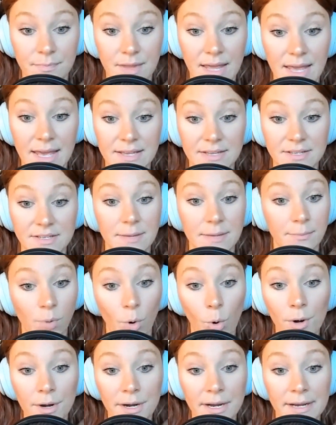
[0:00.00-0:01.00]
is
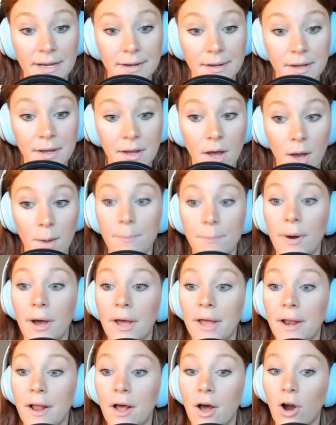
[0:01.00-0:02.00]
important,
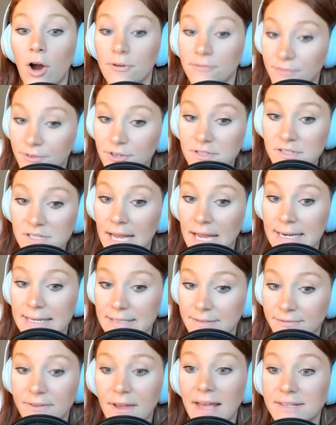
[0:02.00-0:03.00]
but our first line of
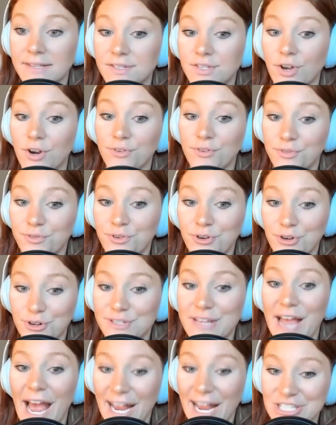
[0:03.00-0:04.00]
defense, our first
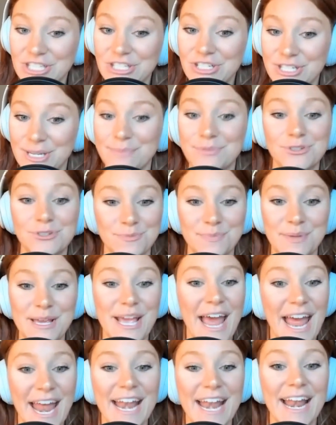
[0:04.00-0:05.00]
action step should be,
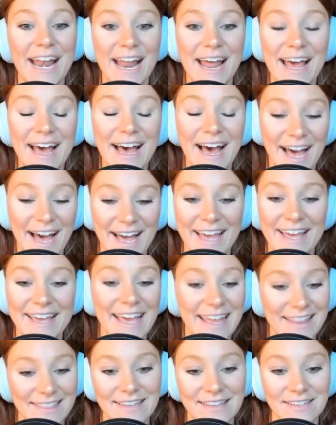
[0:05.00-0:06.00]
can I
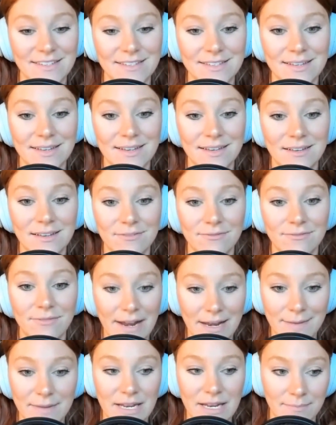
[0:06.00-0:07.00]
get this
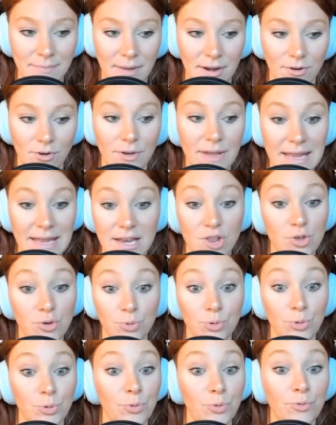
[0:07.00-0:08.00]
vitamin and mineral in
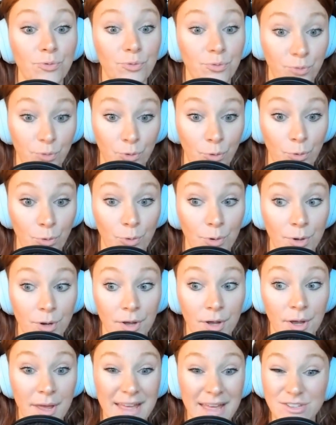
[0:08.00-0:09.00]
through food?
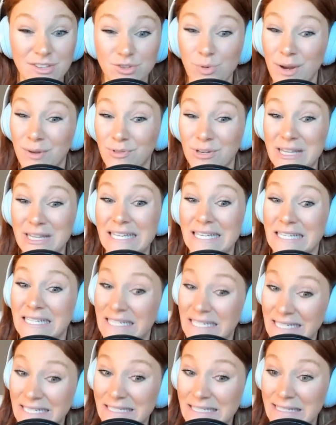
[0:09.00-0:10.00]
Do I really
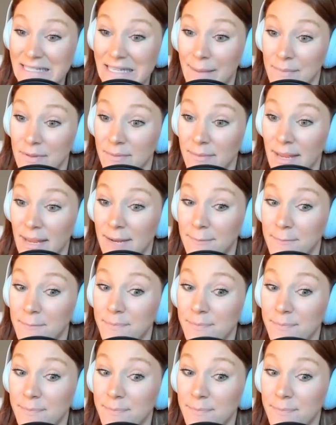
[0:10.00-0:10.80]
need to supplement?